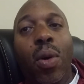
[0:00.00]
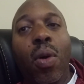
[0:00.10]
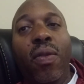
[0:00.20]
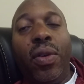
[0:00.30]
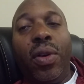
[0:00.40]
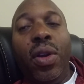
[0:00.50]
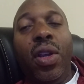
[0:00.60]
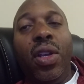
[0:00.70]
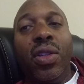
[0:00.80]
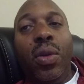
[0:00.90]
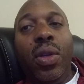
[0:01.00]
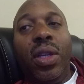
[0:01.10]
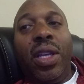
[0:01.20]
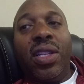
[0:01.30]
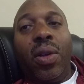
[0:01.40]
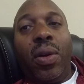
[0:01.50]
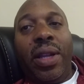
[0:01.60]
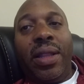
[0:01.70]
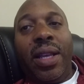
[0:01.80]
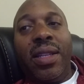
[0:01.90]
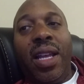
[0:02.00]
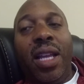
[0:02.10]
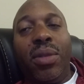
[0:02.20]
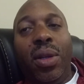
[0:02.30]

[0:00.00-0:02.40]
over so you can get started at that time.